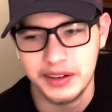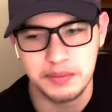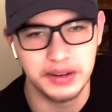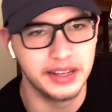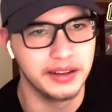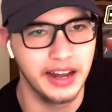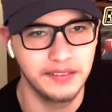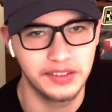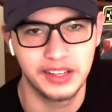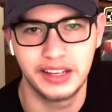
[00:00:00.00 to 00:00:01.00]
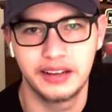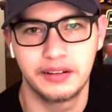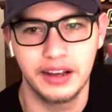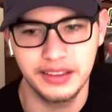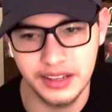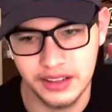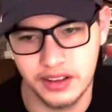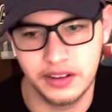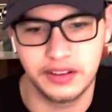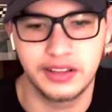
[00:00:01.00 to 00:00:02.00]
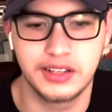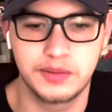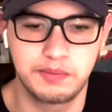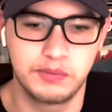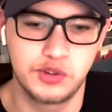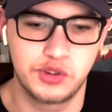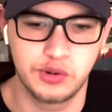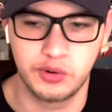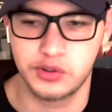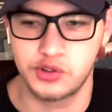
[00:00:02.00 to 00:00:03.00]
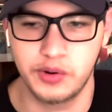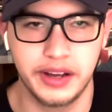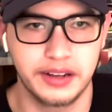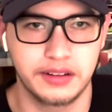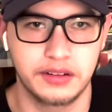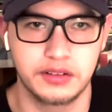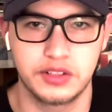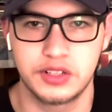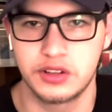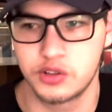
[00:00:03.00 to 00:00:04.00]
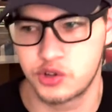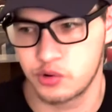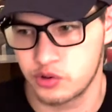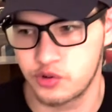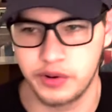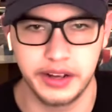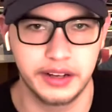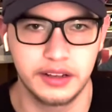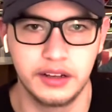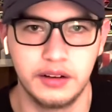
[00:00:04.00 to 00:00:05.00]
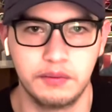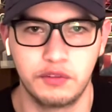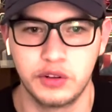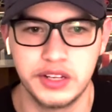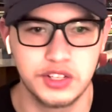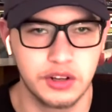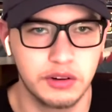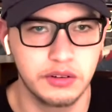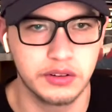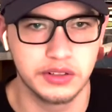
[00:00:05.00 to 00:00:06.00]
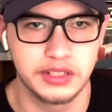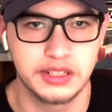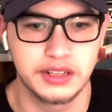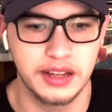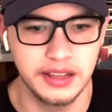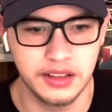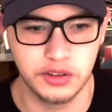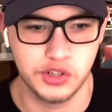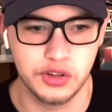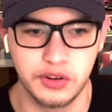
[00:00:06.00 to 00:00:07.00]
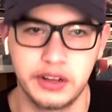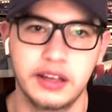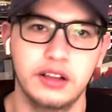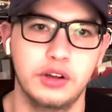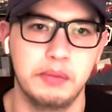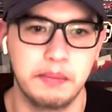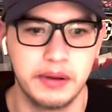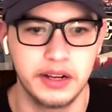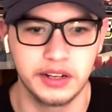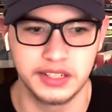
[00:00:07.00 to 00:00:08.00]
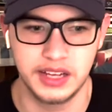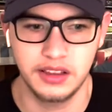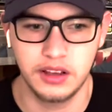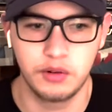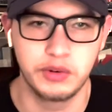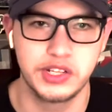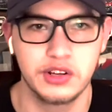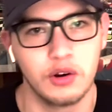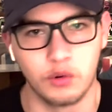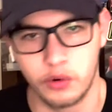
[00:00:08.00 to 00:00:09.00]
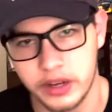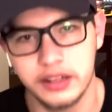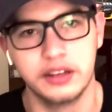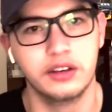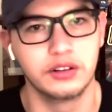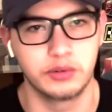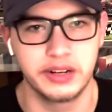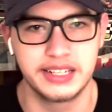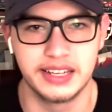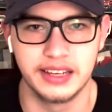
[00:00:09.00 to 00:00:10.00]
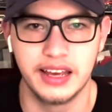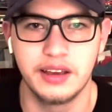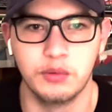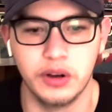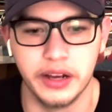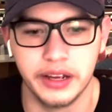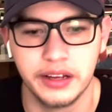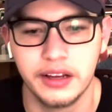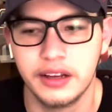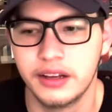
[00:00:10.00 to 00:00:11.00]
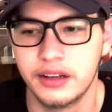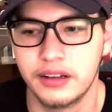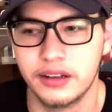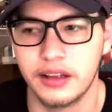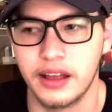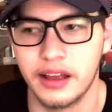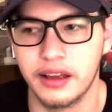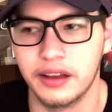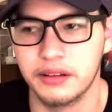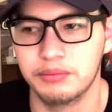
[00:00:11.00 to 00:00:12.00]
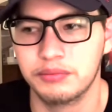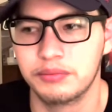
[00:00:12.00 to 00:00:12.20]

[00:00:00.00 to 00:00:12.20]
but after that, I think their short track for these cars, I think they're starting to get a little bit better because I thought we saw a really good race at Gateway, and